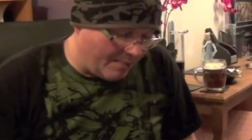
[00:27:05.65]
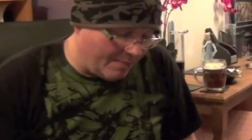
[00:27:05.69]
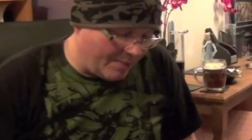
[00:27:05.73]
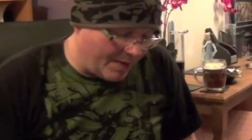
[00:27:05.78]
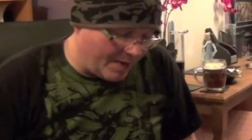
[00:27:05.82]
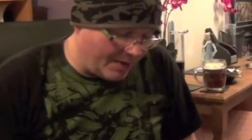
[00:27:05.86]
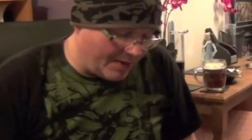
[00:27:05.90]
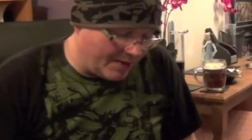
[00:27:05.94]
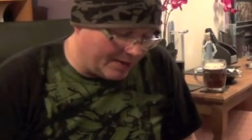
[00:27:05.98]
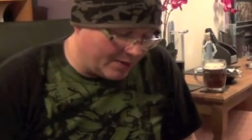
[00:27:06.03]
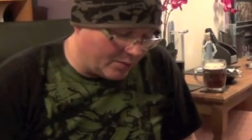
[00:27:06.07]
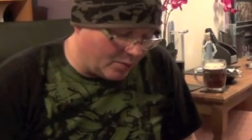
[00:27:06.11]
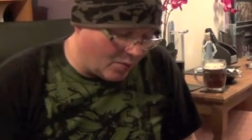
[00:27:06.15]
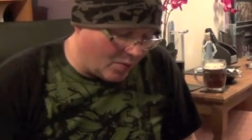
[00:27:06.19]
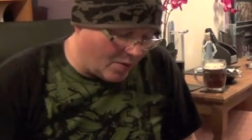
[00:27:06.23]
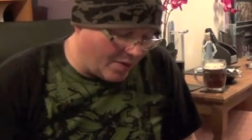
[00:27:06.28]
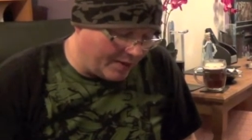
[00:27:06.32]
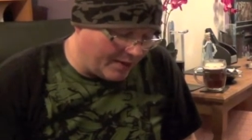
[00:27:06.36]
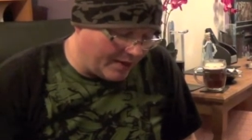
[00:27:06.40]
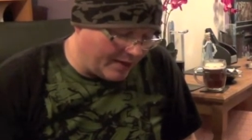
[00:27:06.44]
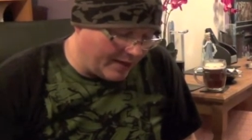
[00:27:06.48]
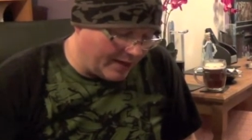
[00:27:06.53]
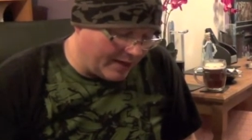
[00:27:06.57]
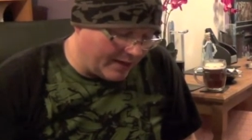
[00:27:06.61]
But this
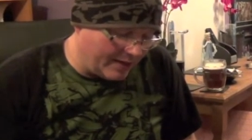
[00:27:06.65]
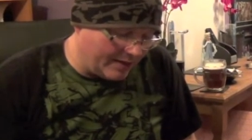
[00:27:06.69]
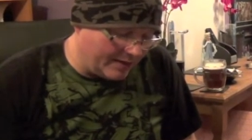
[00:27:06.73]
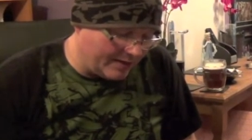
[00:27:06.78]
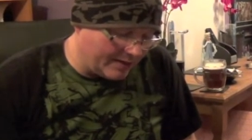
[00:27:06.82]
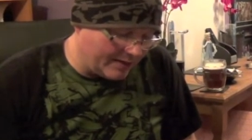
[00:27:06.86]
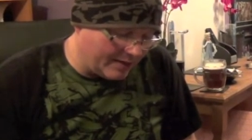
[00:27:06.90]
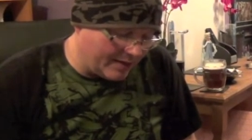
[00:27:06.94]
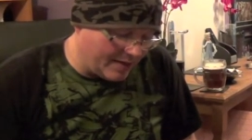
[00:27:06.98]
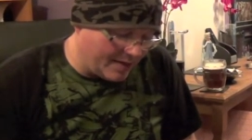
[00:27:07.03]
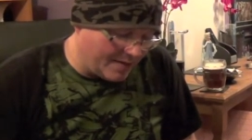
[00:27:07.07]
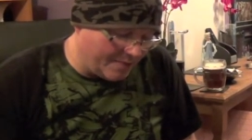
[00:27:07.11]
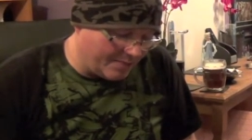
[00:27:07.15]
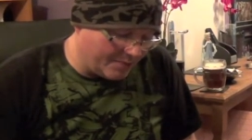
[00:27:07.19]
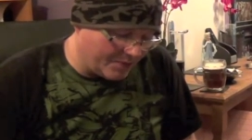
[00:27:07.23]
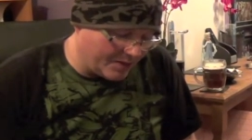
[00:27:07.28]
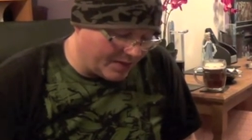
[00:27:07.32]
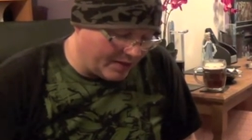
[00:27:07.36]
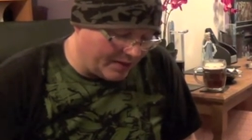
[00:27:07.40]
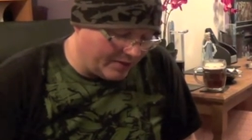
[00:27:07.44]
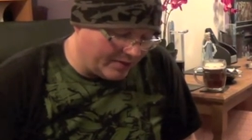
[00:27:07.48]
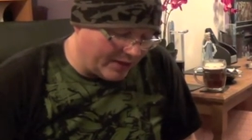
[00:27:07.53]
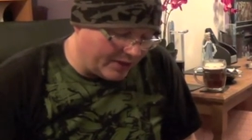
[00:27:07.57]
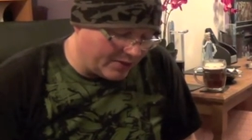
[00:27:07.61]
one is
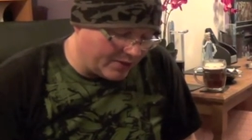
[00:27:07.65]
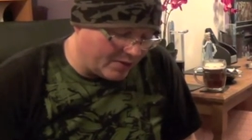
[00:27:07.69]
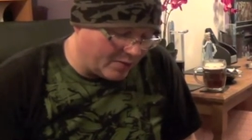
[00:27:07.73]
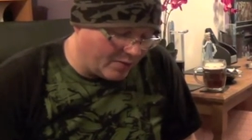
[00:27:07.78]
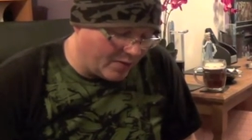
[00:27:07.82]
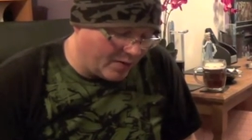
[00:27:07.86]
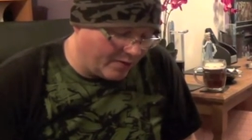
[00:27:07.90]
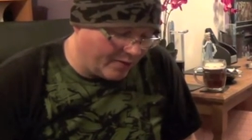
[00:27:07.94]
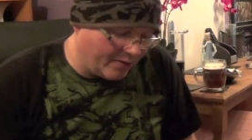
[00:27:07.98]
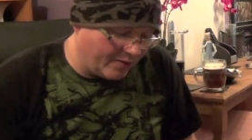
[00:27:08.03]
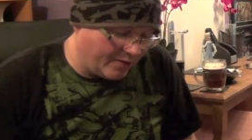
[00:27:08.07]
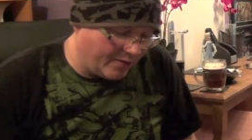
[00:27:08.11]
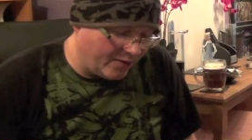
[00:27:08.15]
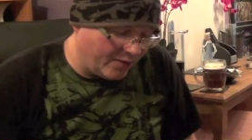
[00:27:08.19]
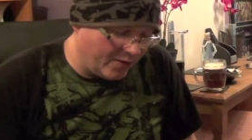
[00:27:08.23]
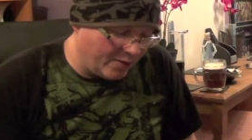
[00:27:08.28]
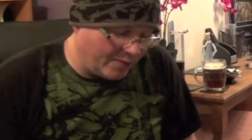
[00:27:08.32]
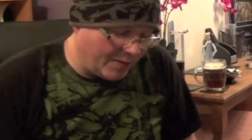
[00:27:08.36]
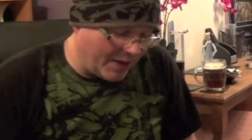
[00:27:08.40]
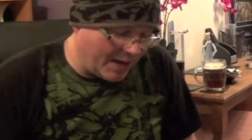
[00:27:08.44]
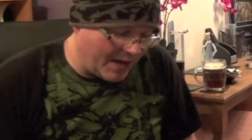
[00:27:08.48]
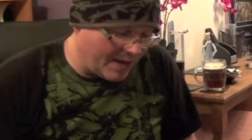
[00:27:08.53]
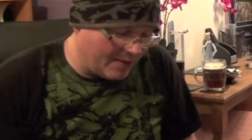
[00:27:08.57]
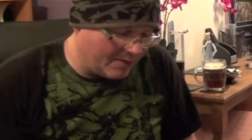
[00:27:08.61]
actually worth a few
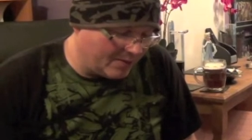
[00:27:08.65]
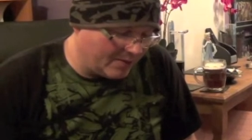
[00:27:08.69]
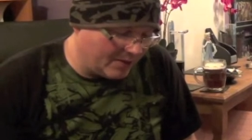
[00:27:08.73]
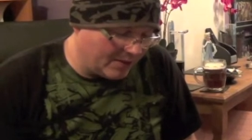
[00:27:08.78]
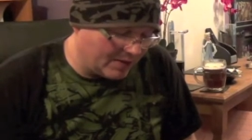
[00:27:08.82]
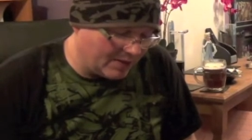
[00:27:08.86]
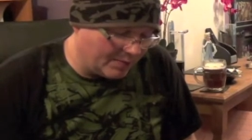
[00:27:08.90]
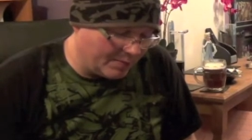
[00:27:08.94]
pounds.